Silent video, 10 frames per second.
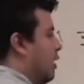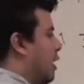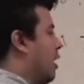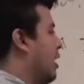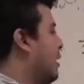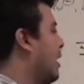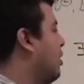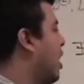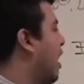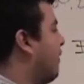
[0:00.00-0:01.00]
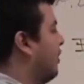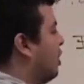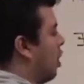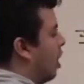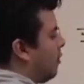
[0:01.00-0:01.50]
And then you have
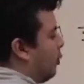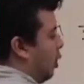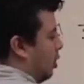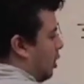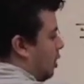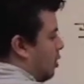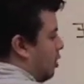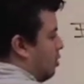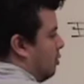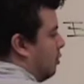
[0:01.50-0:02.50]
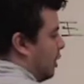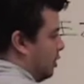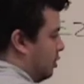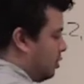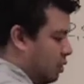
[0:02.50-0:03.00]
non-polar,
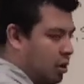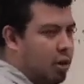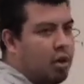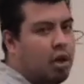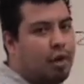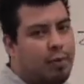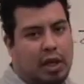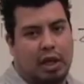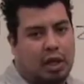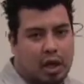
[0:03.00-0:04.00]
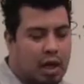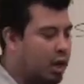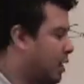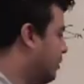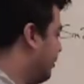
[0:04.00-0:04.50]
which could be
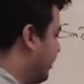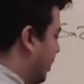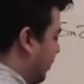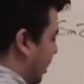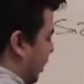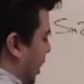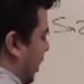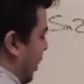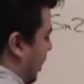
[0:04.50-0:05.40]
something like